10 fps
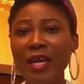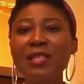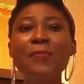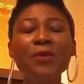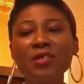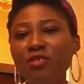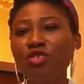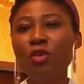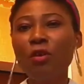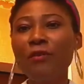The person
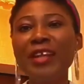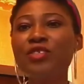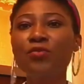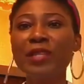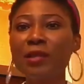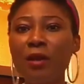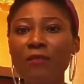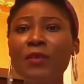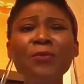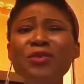should correct you with love.
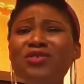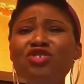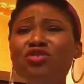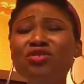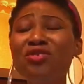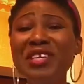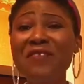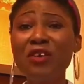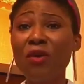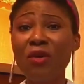The person should not
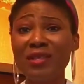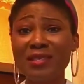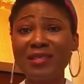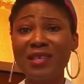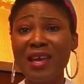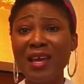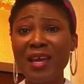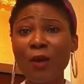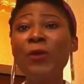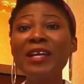give you orders.
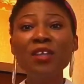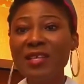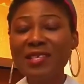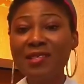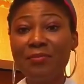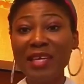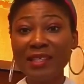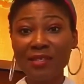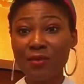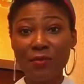We're not in the
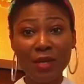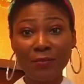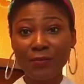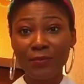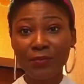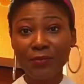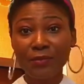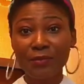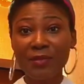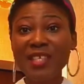military.
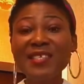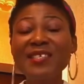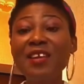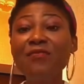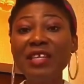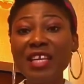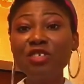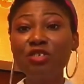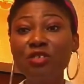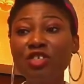This is a
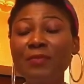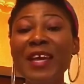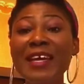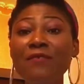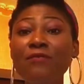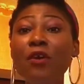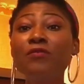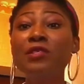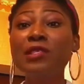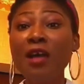relationship that
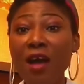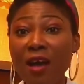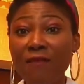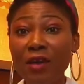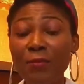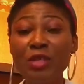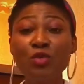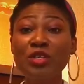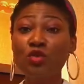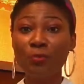involves love
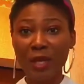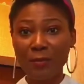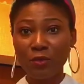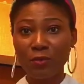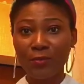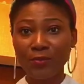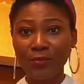between two people.